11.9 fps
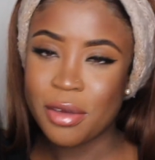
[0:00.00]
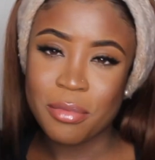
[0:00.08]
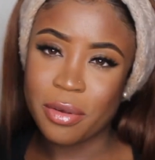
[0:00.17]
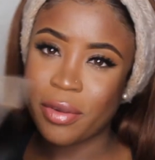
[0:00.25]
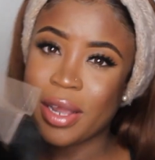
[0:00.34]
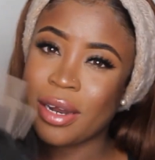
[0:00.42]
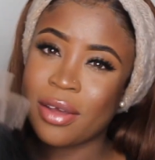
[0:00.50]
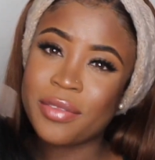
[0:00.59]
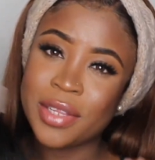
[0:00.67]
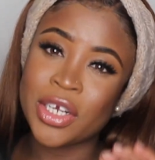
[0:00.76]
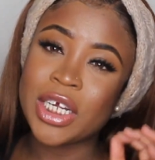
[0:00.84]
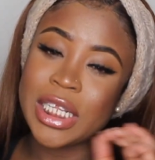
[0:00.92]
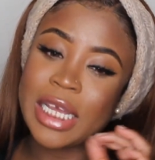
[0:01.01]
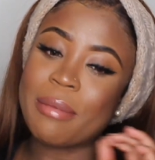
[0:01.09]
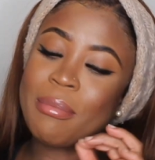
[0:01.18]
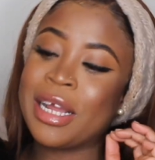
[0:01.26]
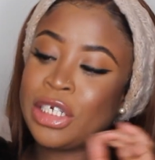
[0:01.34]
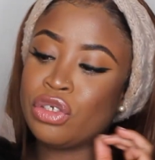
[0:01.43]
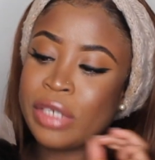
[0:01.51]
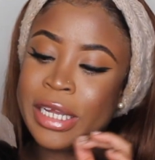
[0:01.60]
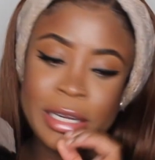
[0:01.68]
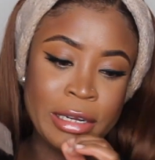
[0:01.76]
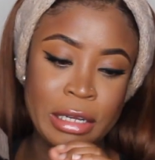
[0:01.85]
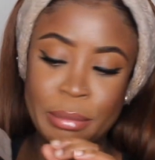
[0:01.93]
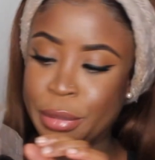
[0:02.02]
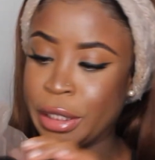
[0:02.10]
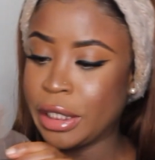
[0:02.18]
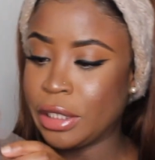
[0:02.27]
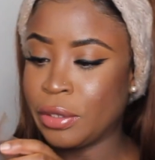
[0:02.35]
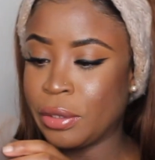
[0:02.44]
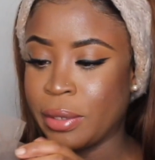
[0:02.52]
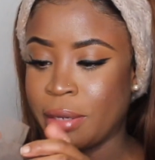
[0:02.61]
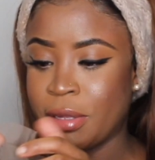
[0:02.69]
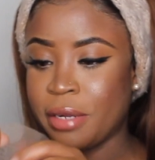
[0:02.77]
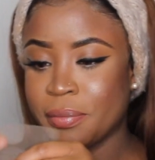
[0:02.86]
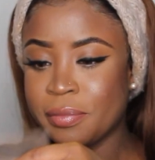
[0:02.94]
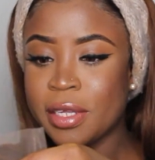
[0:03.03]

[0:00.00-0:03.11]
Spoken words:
but right now they're at like my straight hair company, you know what I mean?